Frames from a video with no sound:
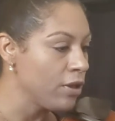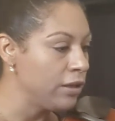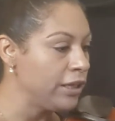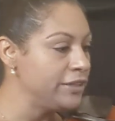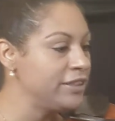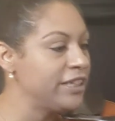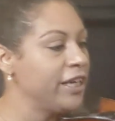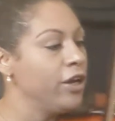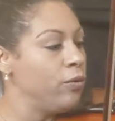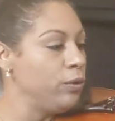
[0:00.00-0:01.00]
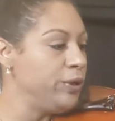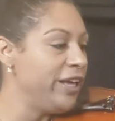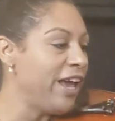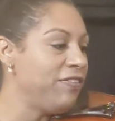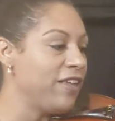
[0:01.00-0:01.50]
let's see, when we
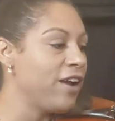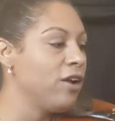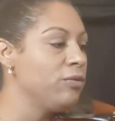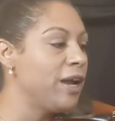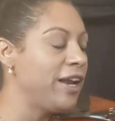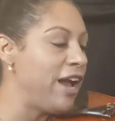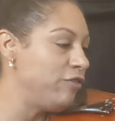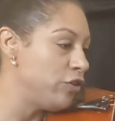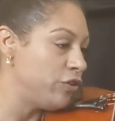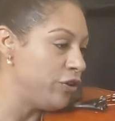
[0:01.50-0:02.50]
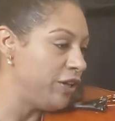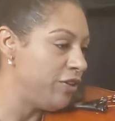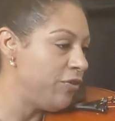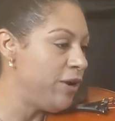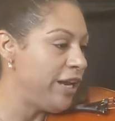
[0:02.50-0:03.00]
get there, right, after
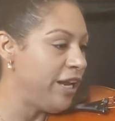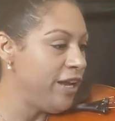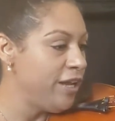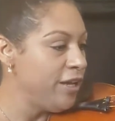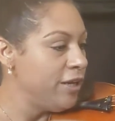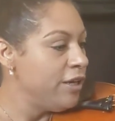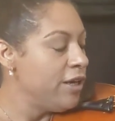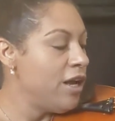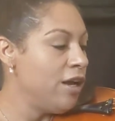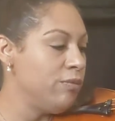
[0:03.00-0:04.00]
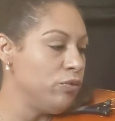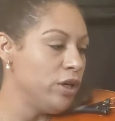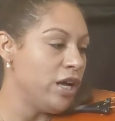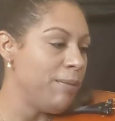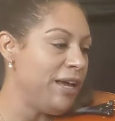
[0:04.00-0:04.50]
33,
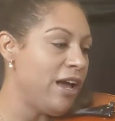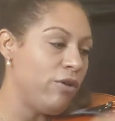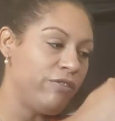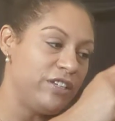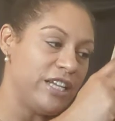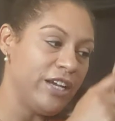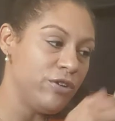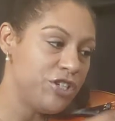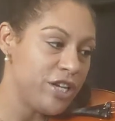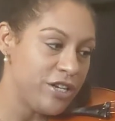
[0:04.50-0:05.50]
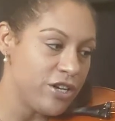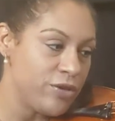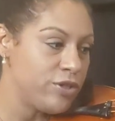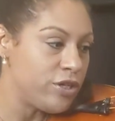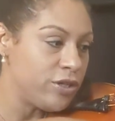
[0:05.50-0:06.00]
we're coming out of a
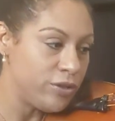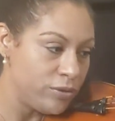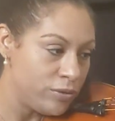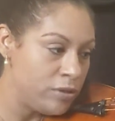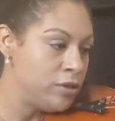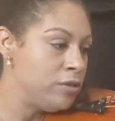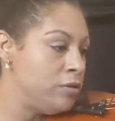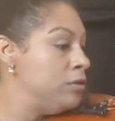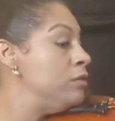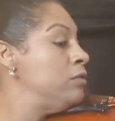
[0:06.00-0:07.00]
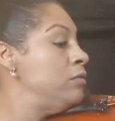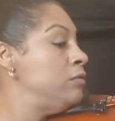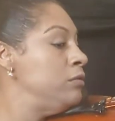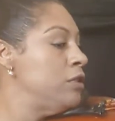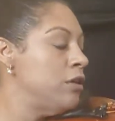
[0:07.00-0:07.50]
decrescendo, so,
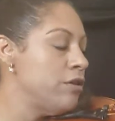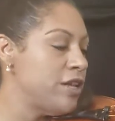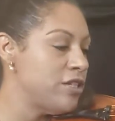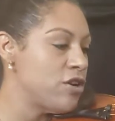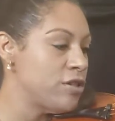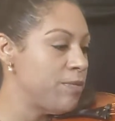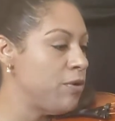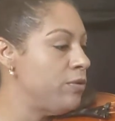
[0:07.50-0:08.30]
oh, that starts up.